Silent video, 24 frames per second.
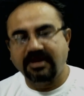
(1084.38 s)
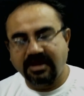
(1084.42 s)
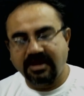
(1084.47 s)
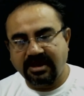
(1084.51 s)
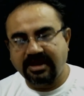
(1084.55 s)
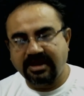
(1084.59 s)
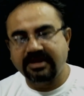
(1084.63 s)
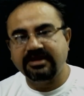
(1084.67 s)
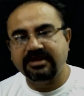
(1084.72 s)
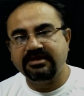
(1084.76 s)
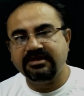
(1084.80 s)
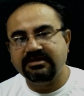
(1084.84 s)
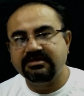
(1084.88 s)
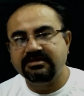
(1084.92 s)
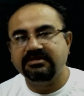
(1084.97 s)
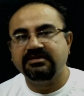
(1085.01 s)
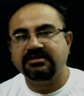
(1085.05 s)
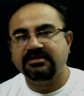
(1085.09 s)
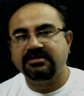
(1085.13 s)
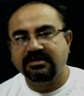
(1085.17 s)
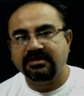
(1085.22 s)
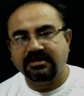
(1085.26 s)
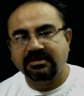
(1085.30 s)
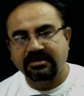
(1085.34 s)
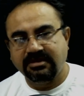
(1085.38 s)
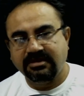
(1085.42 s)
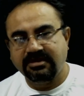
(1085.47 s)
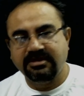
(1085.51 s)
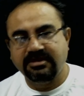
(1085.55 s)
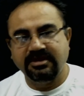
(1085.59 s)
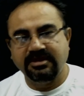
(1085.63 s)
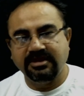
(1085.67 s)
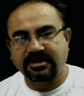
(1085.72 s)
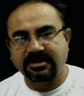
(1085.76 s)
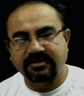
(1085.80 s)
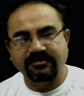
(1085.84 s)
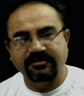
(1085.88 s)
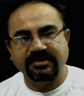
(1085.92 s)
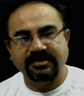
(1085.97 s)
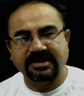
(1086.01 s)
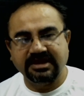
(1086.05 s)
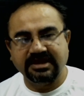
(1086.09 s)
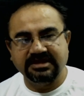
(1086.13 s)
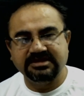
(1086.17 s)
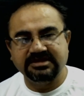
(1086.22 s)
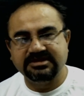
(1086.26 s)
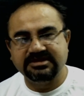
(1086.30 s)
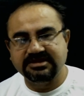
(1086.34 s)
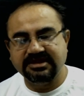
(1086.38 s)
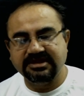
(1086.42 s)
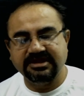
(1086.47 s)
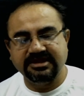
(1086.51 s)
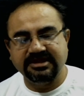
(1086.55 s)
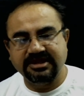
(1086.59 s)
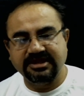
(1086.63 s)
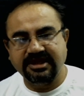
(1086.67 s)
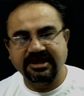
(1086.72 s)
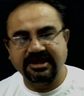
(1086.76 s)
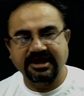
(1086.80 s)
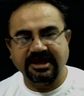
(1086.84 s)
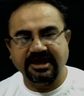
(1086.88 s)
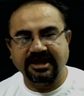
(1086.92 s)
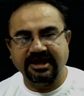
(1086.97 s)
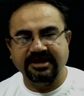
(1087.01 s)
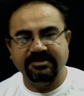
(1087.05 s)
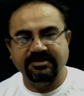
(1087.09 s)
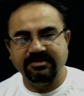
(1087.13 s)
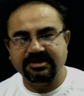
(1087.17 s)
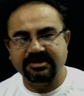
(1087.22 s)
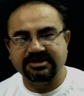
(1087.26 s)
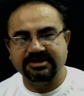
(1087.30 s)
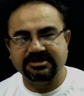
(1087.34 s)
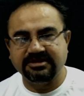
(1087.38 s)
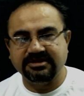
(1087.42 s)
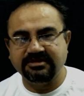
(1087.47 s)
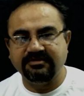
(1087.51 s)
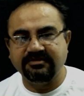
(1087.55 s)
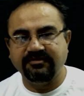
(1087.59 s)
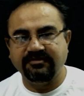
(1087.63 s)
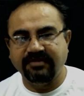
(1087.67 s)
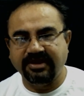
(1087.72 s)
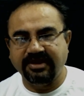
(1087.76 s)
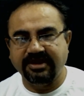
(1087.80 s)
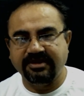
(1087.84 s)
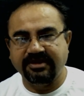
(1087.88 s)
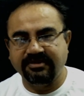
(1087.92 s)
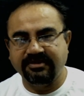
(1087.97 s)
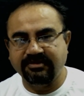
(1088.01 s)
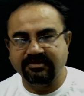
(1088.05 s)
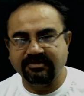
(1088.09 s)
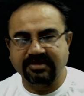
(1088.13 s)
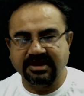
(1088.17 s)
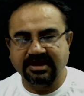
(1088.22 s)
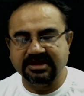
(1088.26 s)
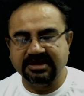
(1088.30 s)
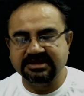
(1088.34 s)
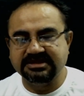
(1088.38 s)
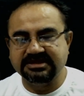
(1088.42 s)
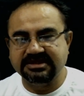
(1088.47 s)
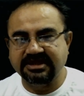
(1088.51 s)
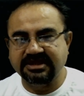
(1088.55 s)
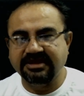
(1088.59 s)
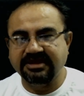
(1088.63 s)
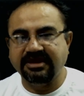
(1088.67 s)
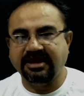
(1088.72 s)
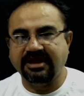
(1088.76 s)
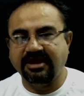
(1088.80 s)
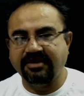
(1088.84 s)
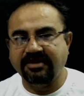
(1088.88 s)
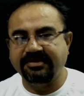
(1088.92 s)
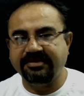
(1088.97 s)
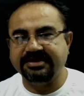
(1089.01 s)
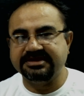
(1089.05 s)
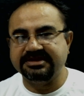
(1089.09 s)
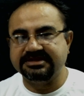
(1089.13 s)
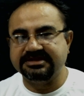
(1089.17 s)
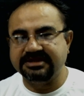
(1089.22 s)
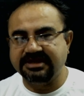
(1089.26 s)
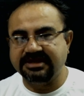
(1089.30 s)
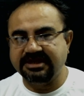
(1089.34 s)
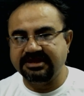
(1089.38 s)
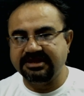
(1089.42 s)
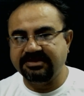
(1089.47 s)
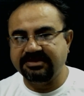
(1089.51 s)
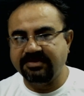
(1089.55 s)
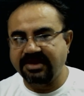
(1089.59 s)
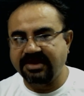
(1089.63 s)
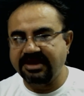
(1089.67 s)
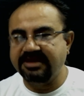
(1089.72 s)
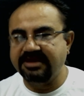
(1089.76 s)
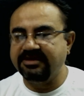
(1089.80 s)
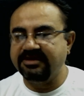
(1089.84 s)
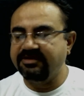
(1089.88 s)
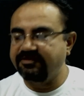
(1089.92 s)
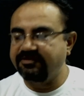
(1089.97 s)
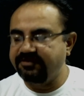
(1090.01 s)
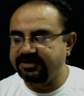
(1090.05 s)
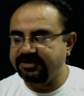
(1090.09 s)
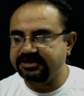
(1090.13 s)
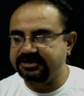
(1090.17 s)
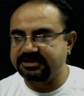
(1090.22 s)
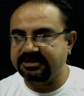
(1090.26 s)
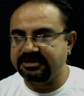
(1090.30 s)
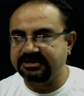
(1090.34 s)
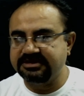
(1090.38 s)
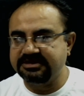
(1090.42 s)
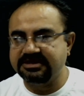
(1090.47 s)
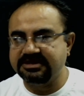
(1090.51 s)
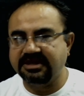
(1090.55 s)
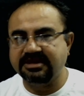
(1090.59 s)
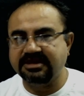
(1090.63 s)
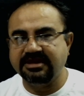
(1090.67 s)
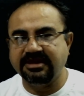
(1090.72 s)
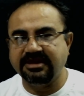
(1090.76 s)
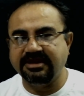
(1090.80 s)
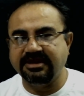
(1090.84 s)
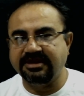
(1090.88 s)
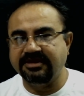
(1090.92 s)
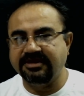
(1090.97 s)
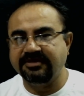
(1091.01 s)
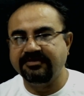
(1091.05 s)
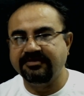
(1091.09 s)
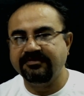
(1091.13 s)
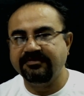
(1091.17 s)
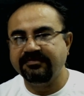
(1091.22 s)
and here we can see the animation where you can see how exactly the binary fission is occurring.